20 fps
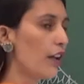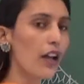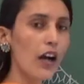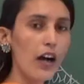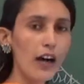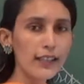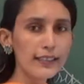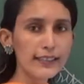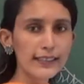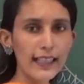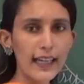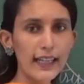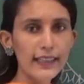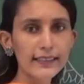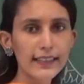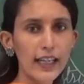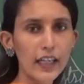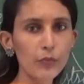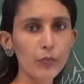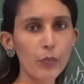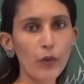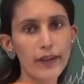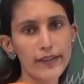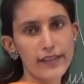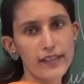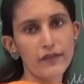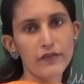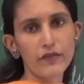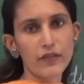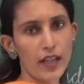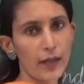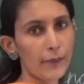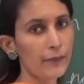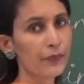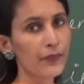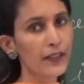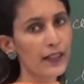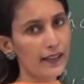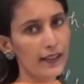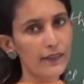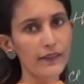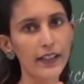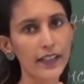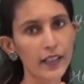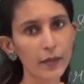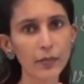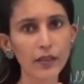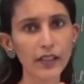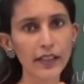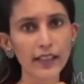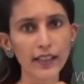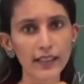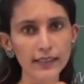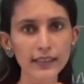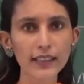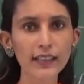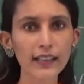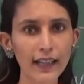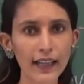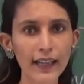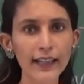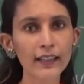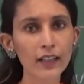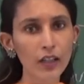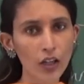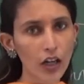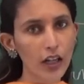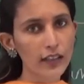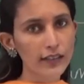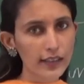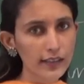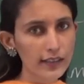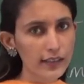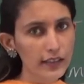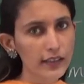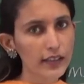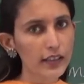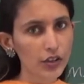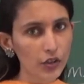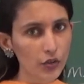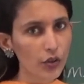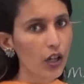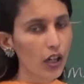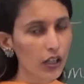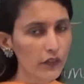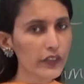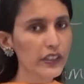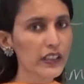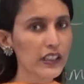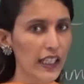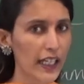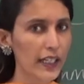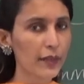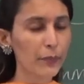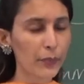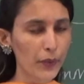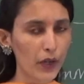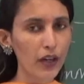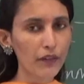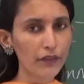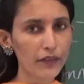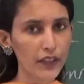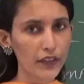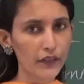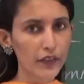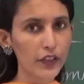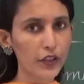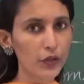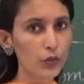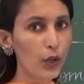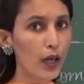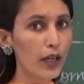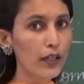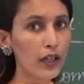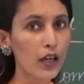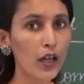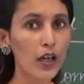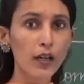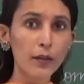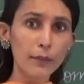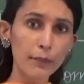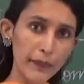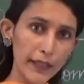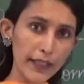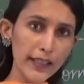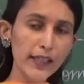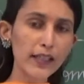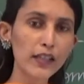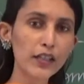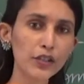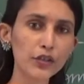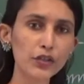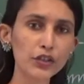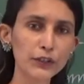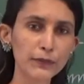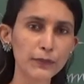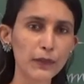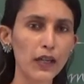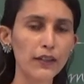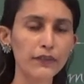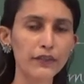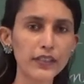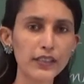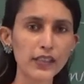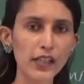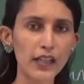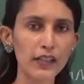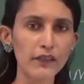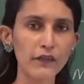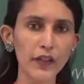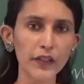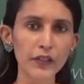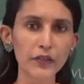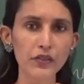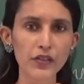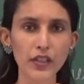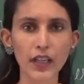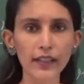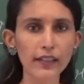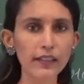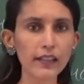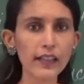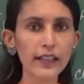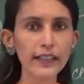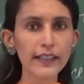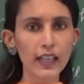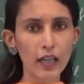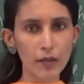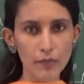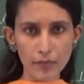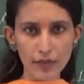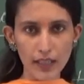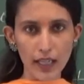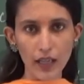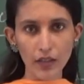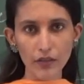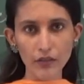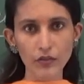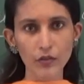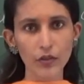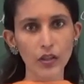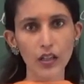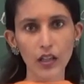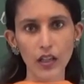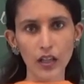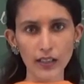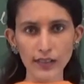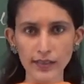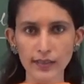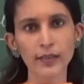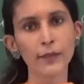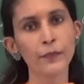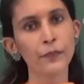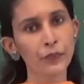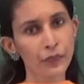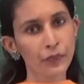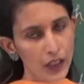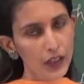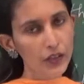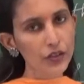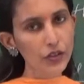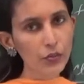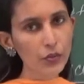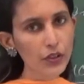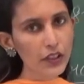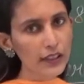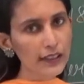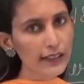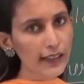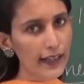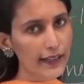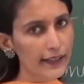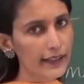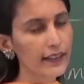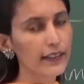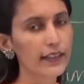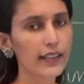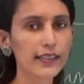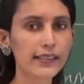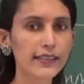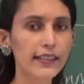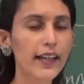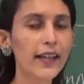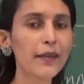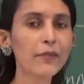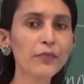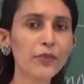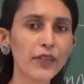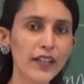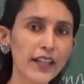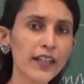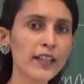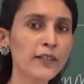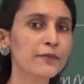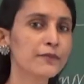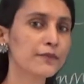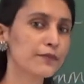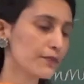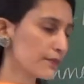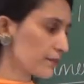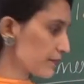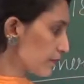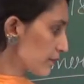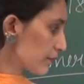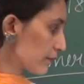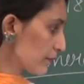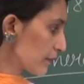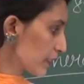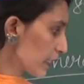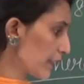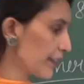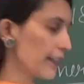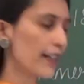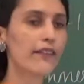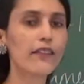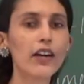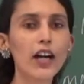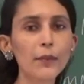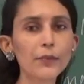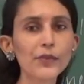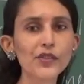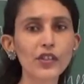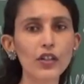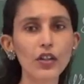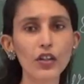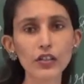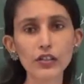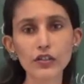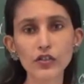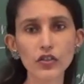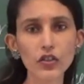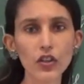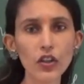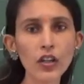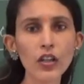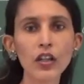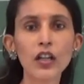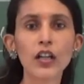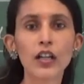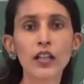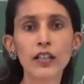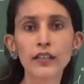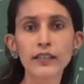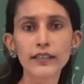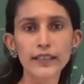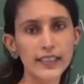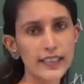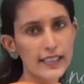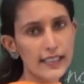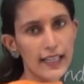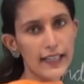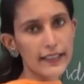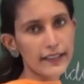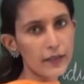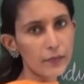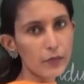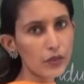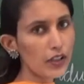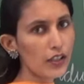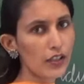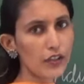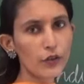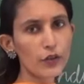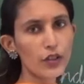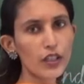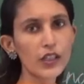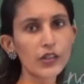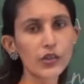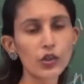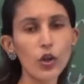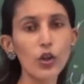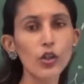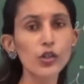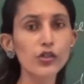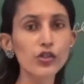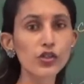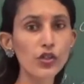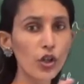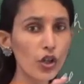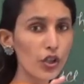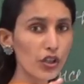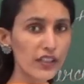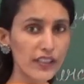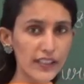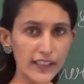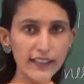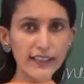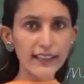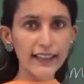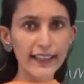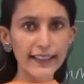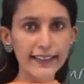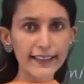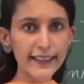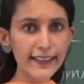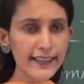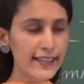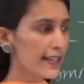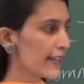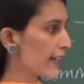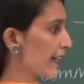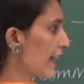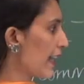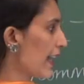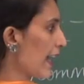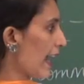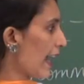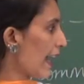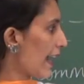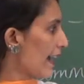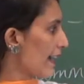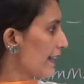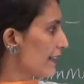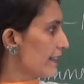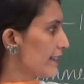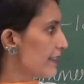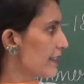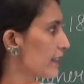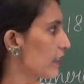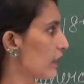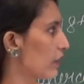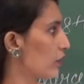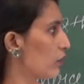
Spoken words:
loss at that point of time. Now, anybody doesn't like loss, isn't it? You'll always like profit. When you are making a huge profit and when you suddenly come down to a loss, you wouldn't like it. The same way, Nawabs also didn't like, the Mughal rulers also didn't like it, and